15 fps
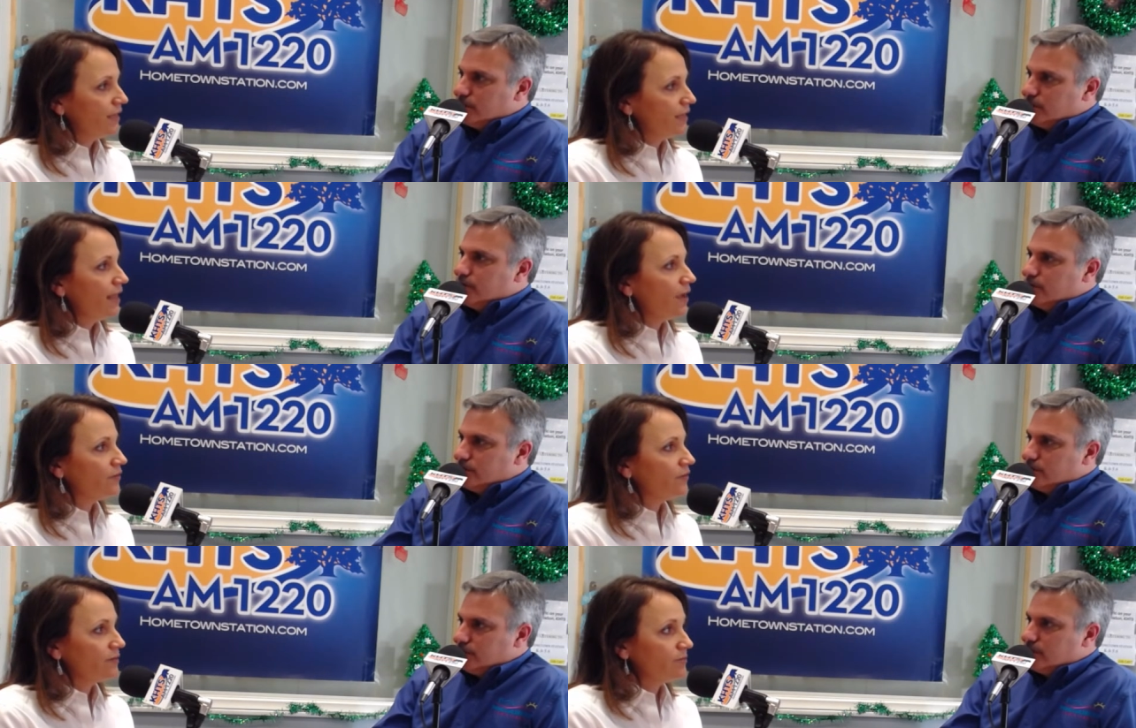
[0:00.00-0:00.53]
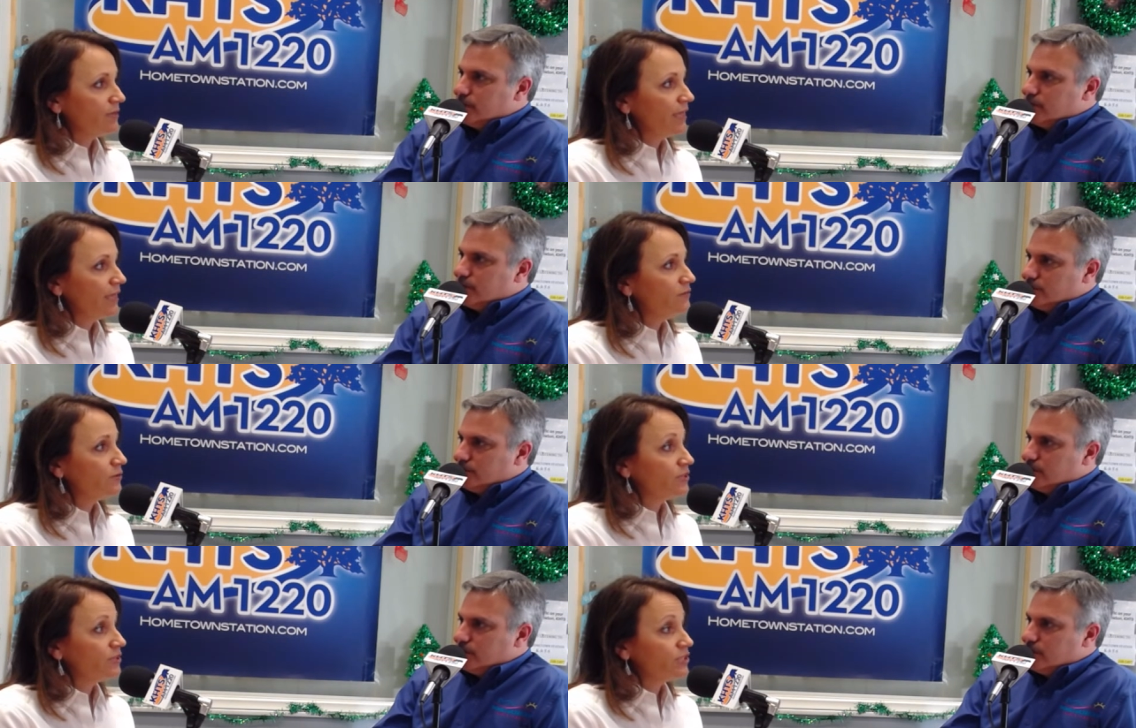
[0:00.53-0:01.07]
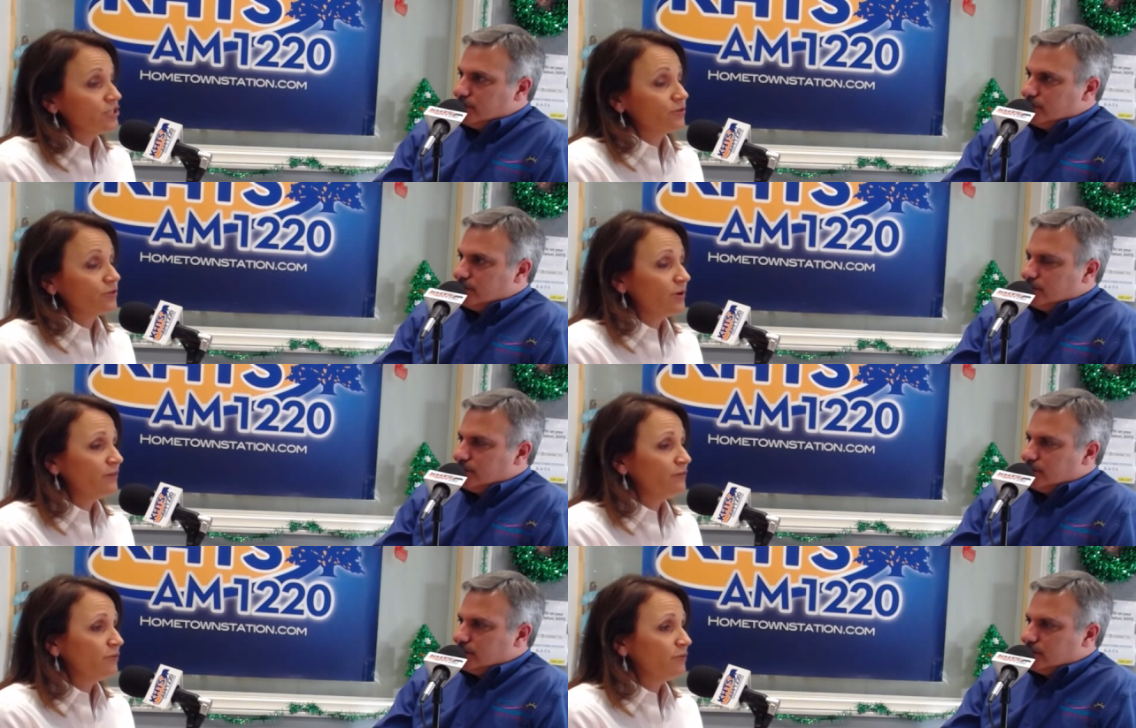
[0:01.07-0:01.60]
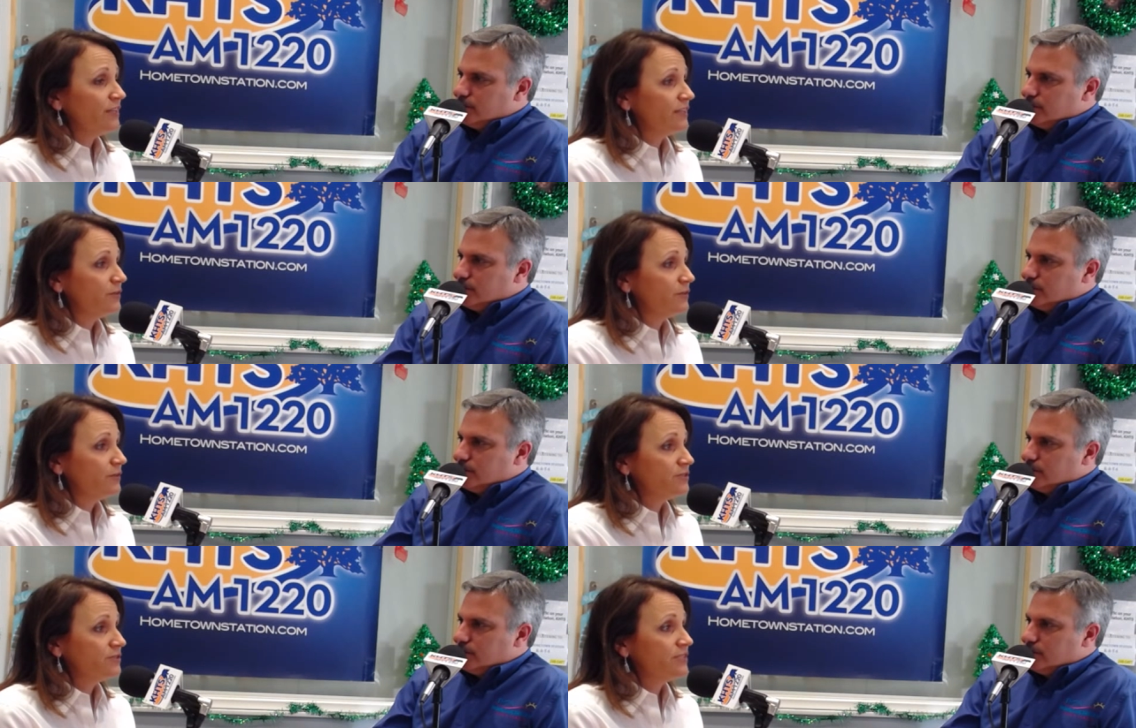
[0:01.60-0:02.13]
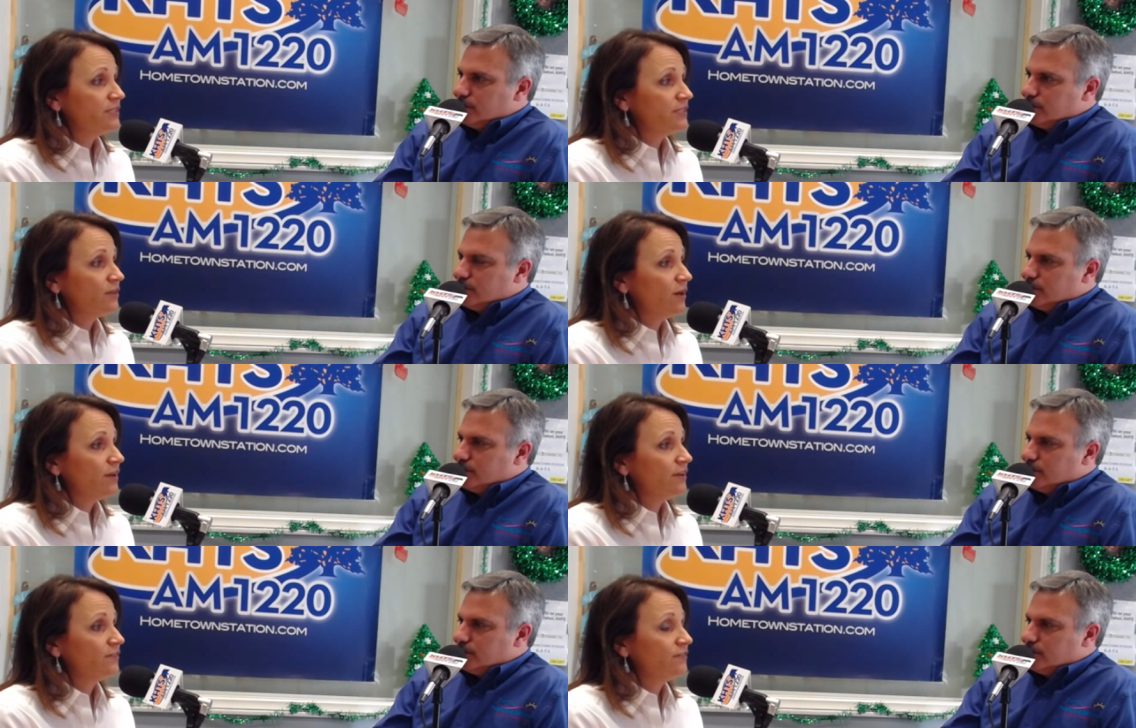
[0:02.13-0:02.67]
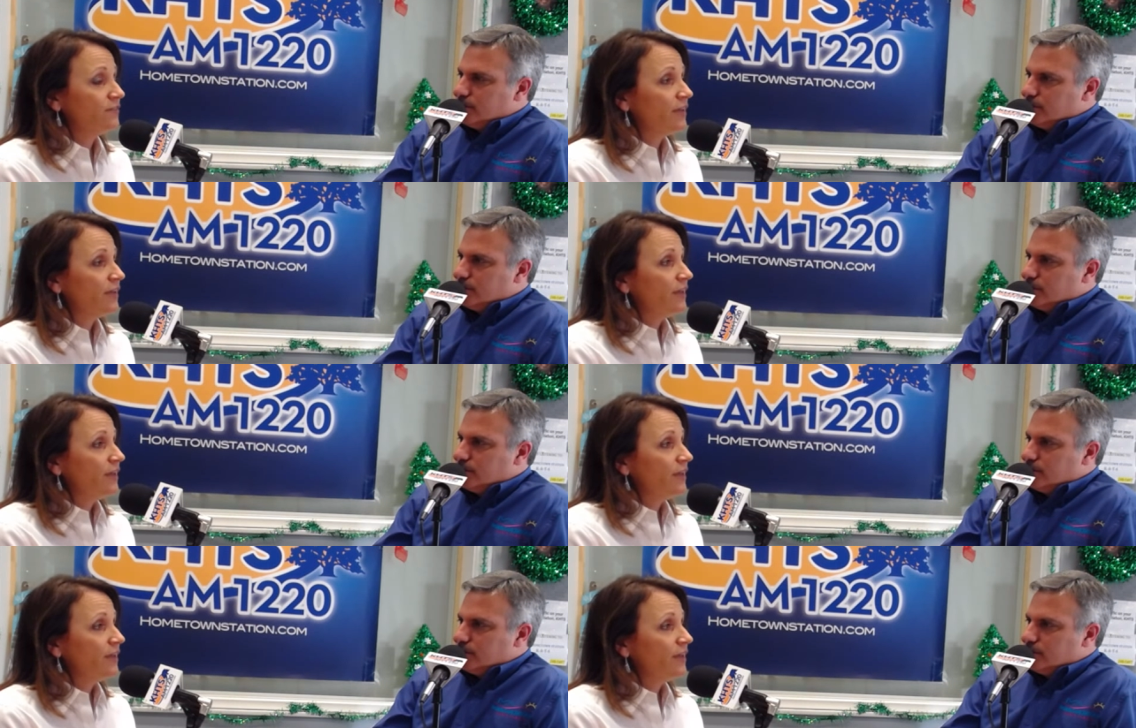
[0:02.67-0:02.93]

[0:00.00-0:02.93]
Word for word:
Speaker 1: how they behave with each other. Quite frankly, you see a lot of